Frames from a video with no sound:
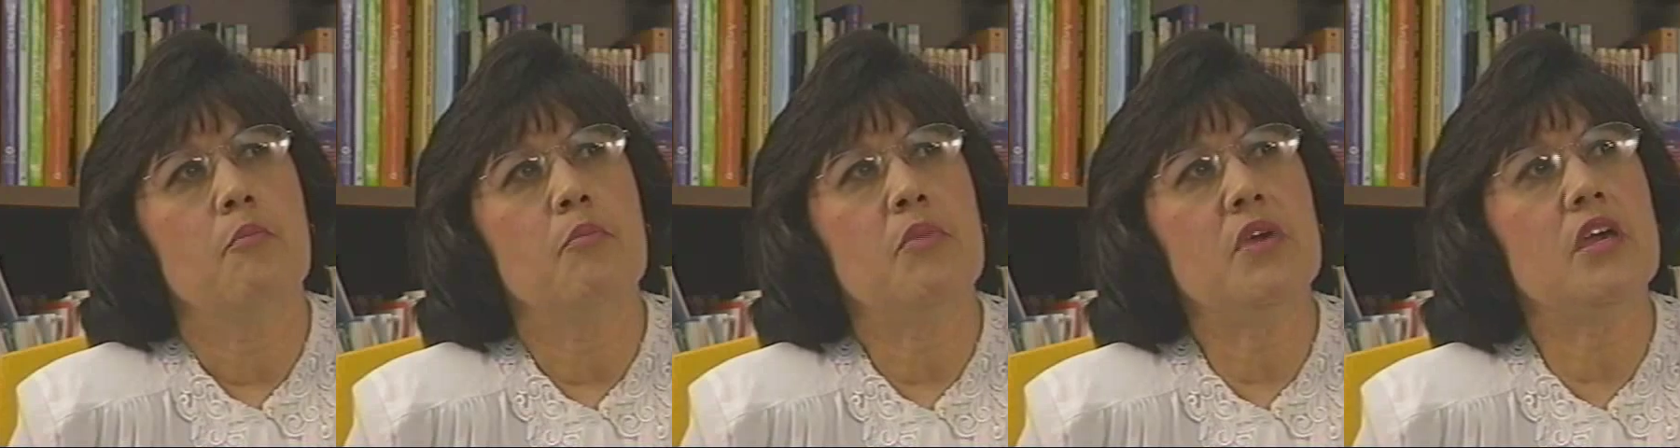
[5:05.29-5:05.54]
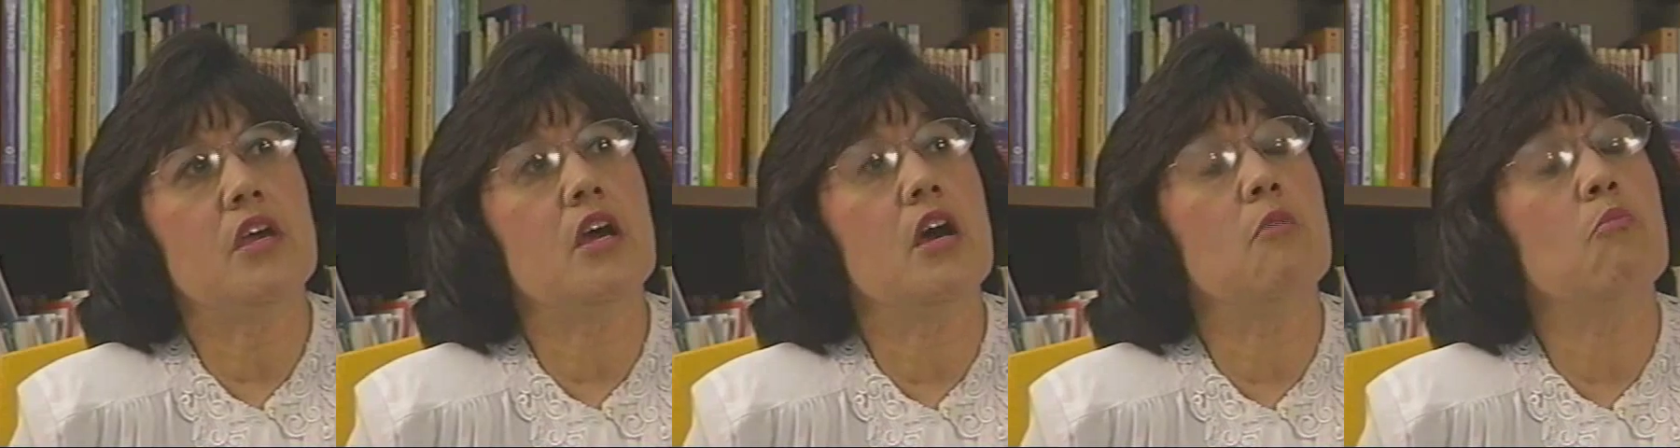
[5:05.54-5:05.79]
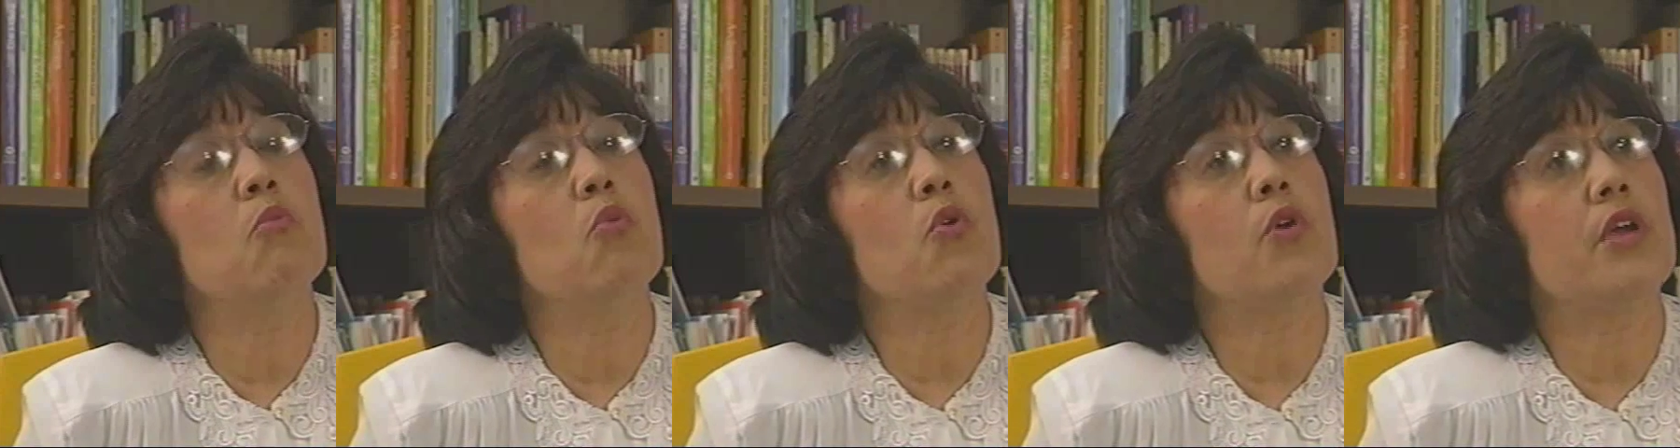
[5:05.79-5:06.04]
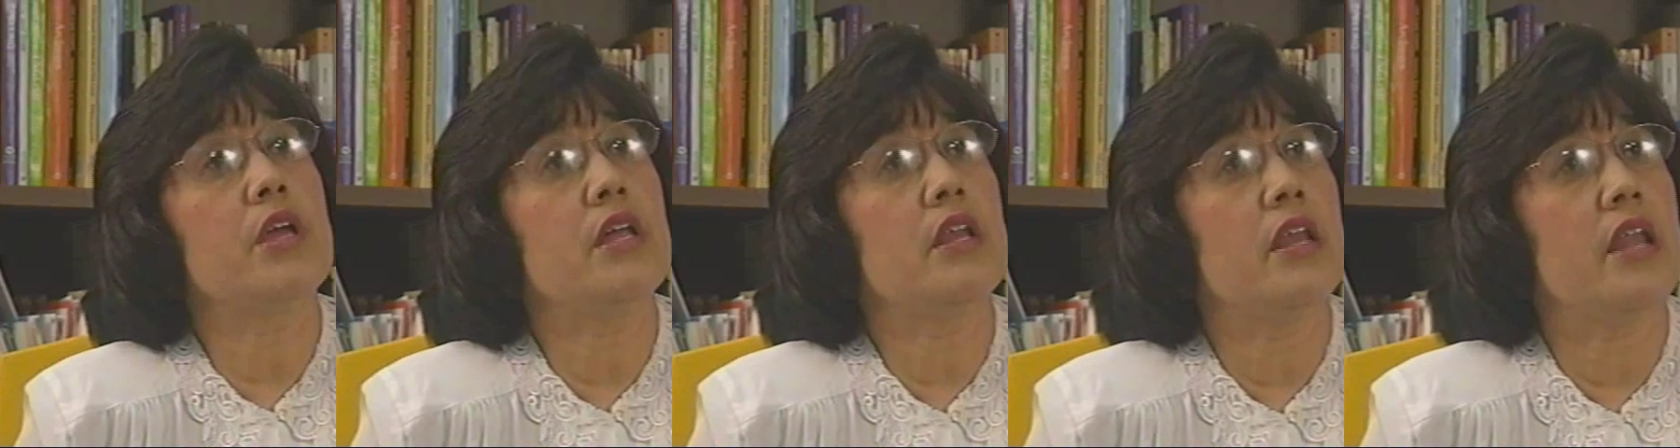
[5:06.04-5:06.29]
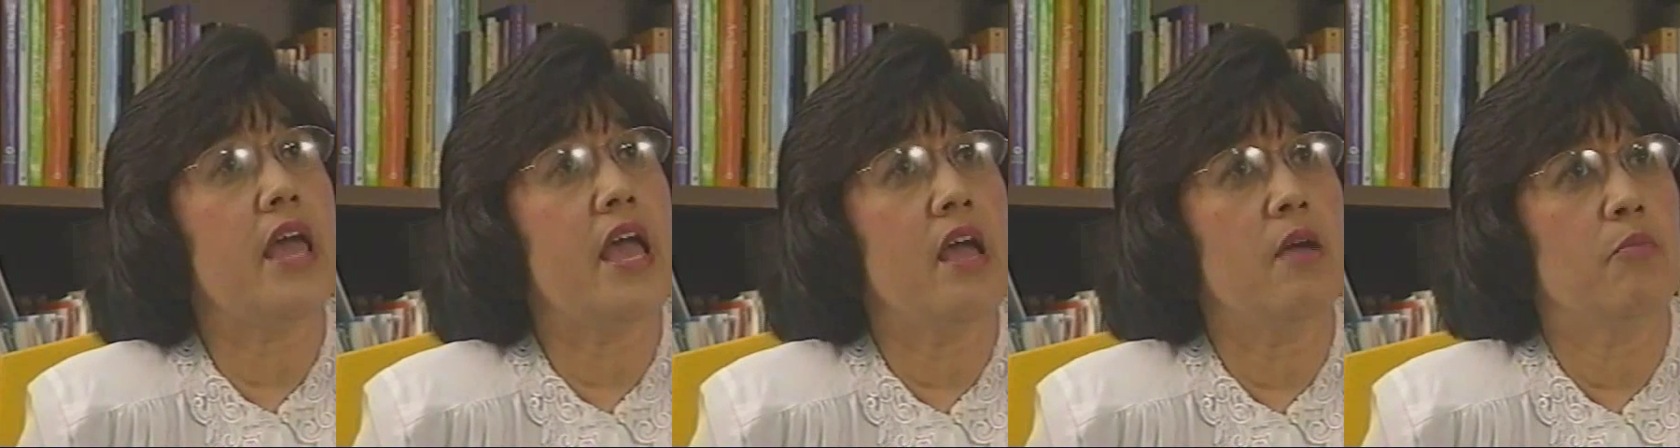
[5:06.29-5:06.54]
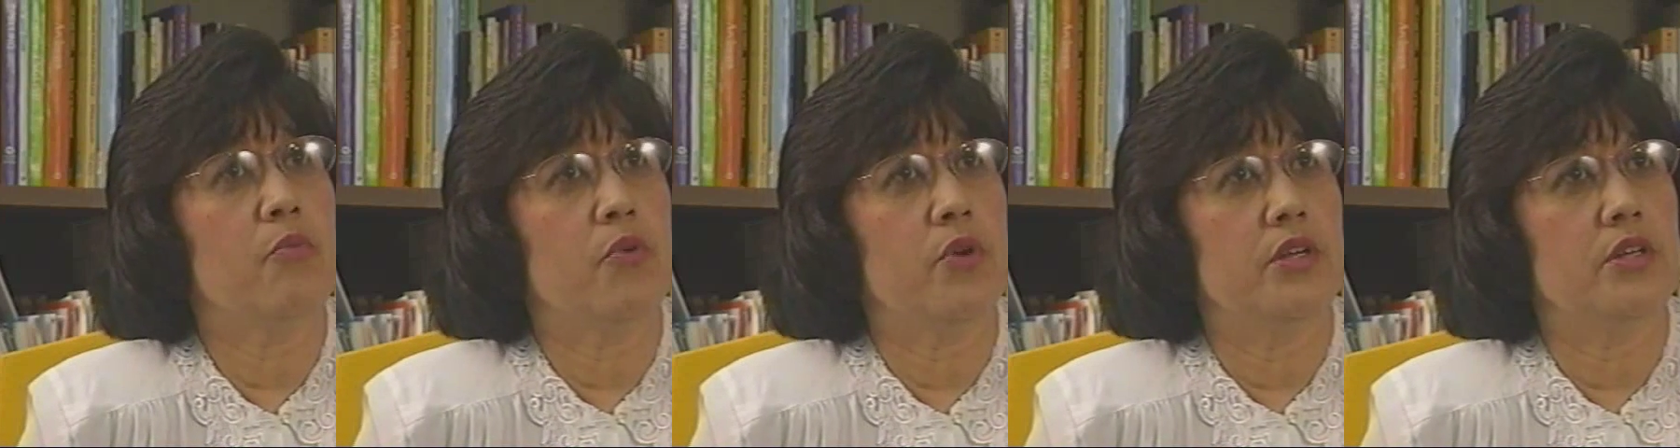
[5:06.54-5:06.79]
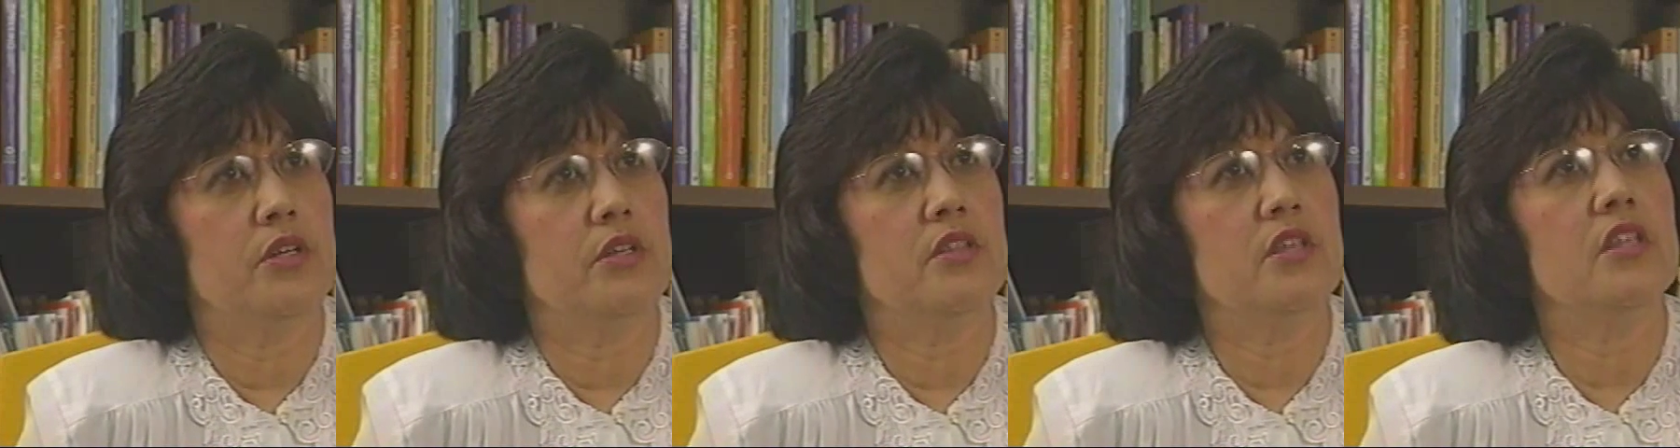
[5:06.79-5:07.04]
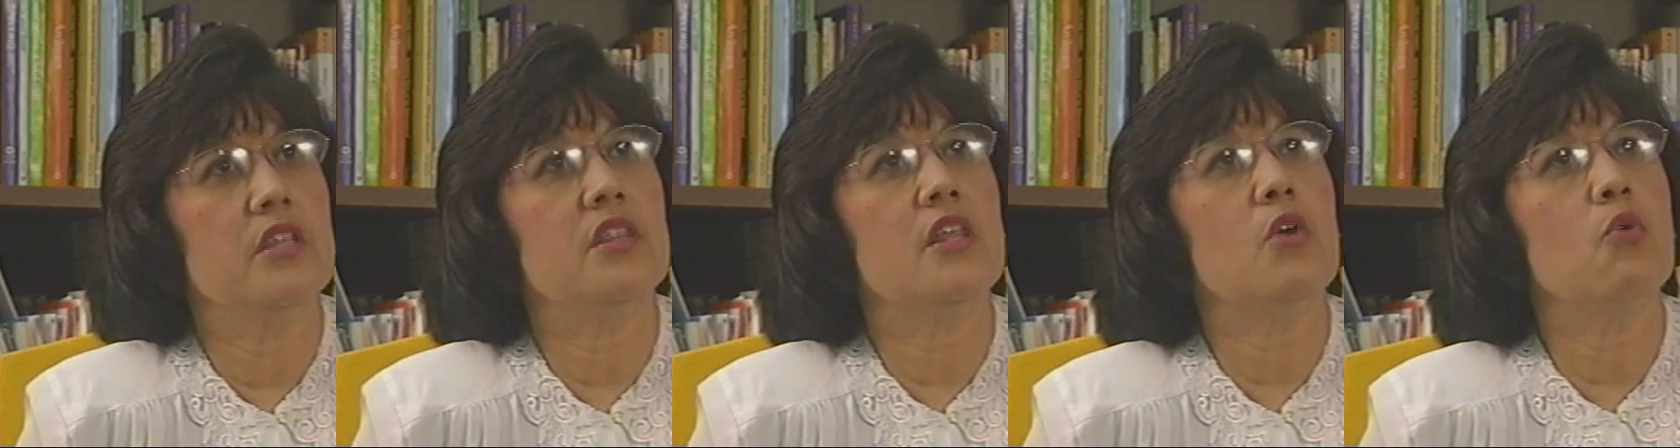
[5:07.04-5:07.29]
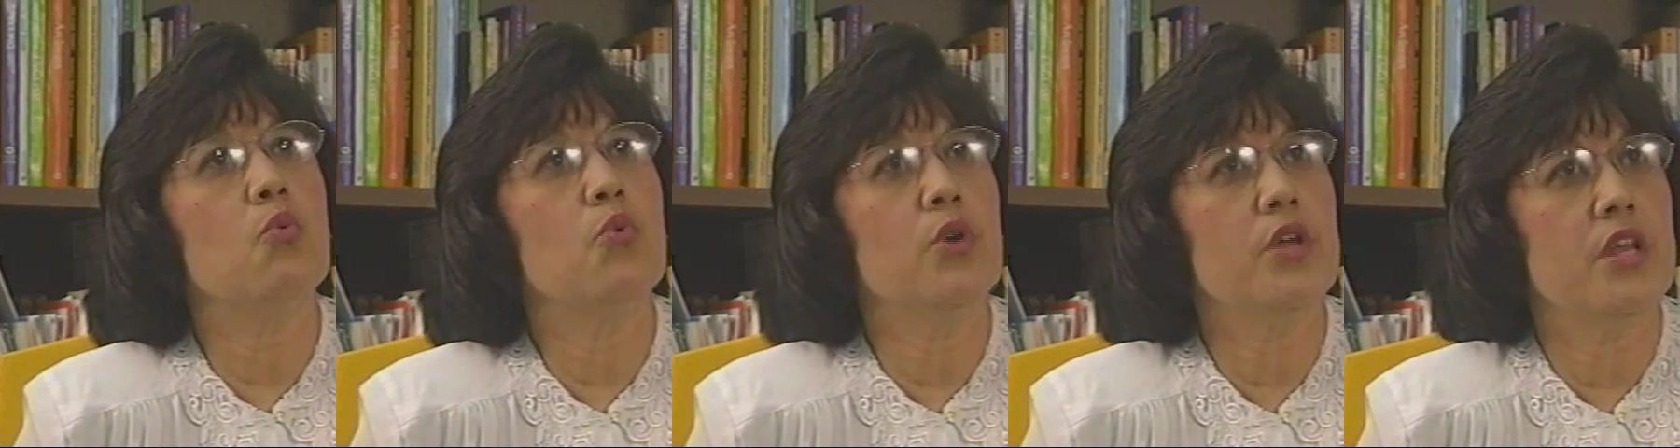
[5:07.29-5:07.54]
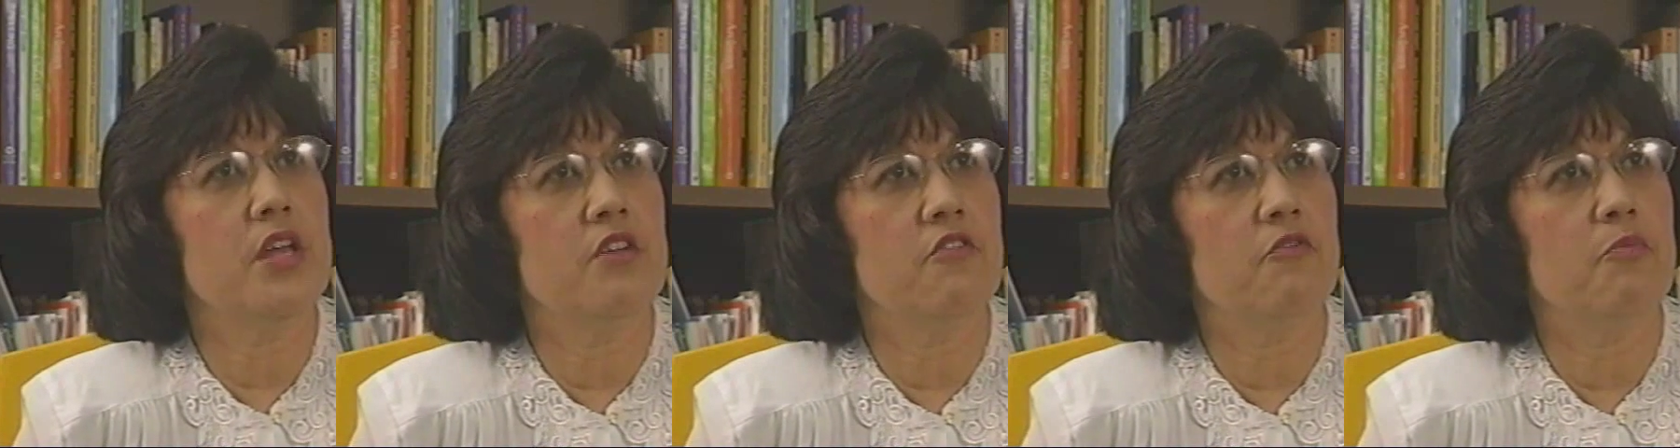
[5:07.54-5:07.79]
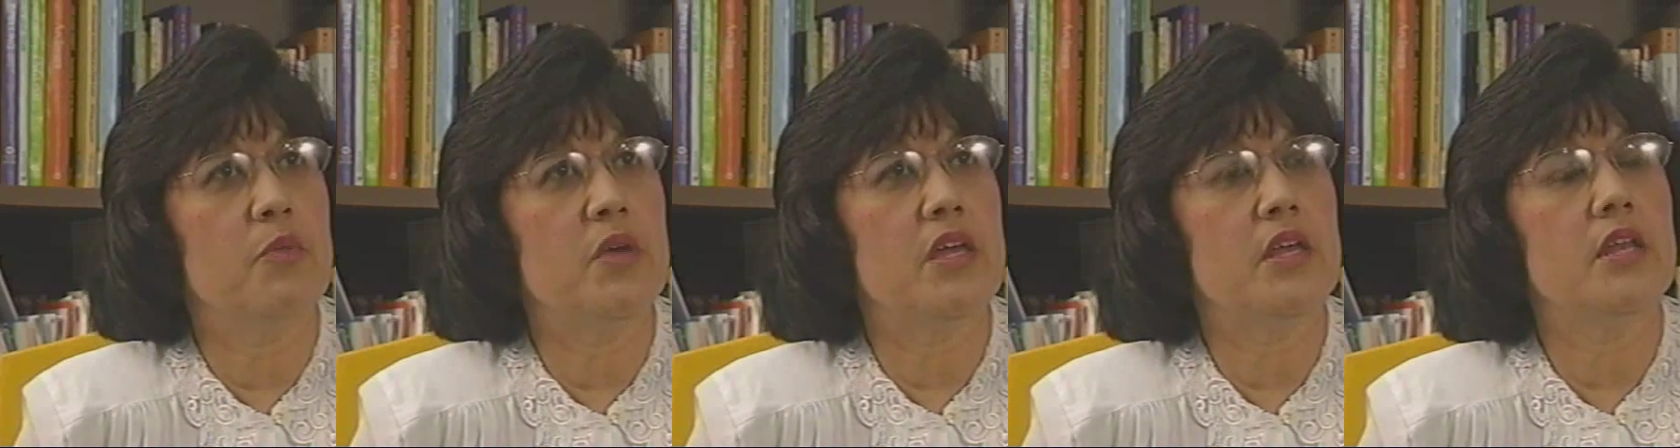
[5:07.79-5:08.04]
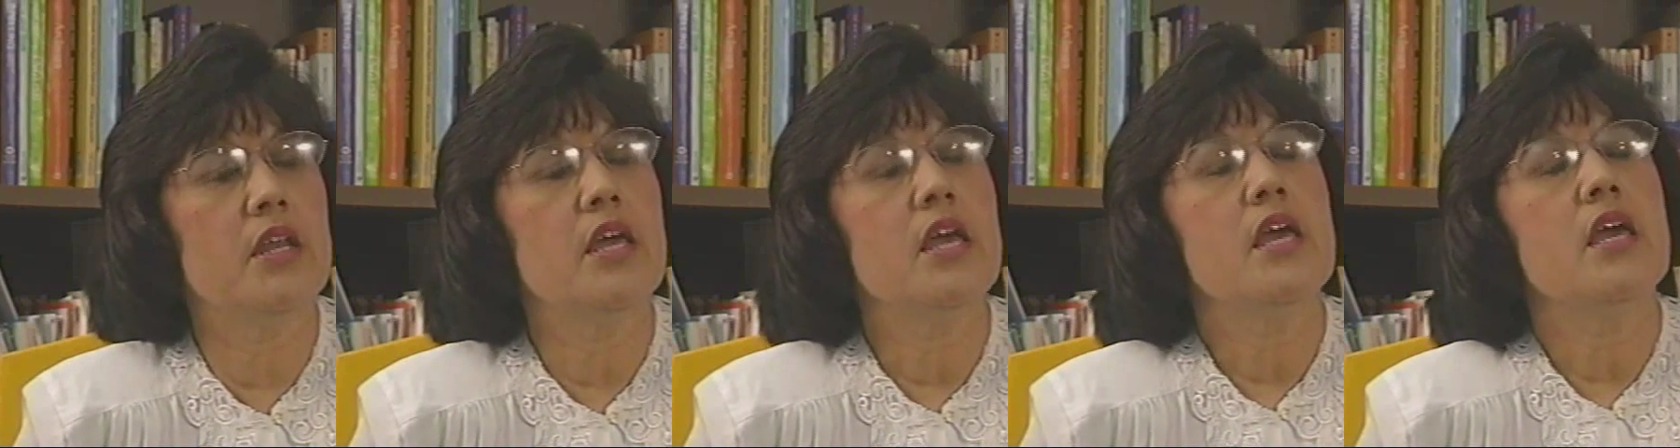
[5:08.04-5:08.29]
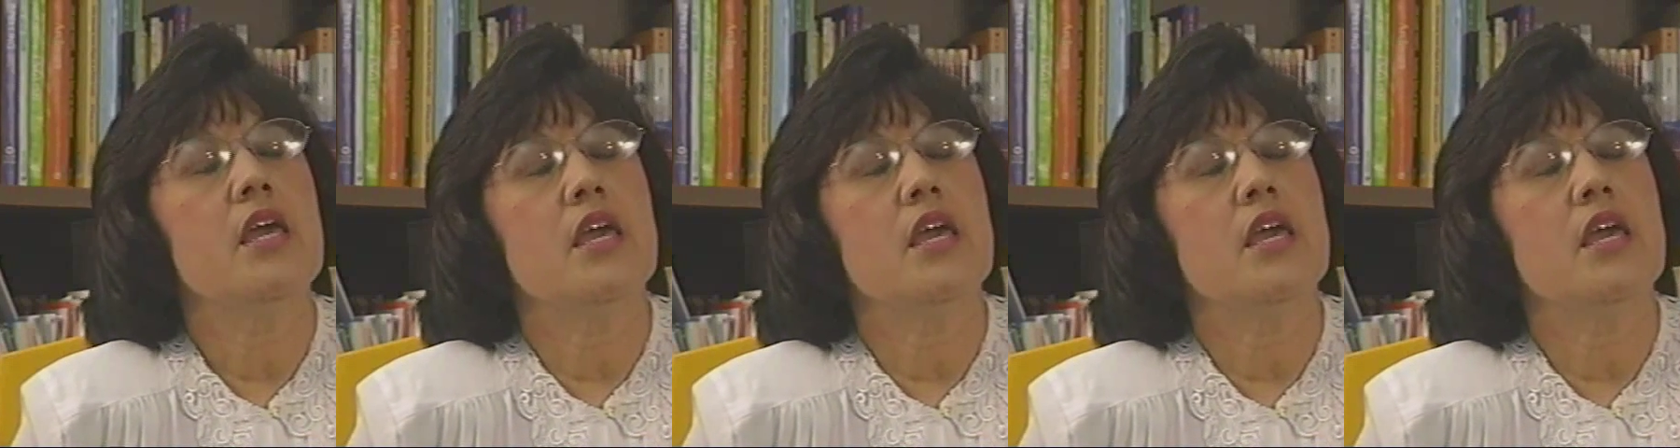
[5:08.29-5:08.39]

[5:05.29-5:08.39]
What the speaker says: become more elaborate than they would have been